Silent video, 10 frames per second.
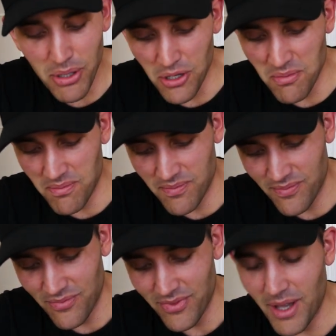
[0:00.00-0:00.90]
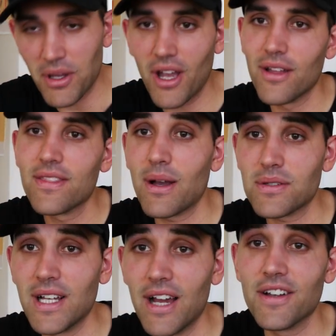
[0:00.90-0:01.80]
Boom. There we go. That was
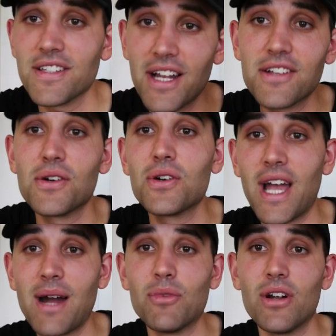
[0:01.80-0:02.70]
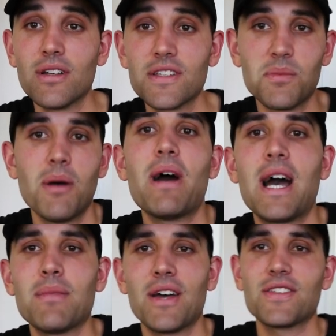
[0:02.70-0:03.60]
hilarious. And it's on camera. So my
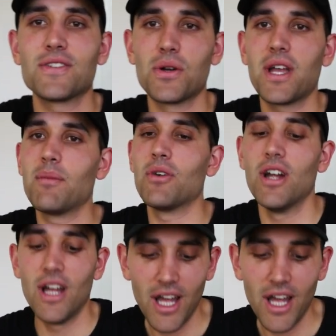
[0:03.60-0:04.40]
bad maths is on camera.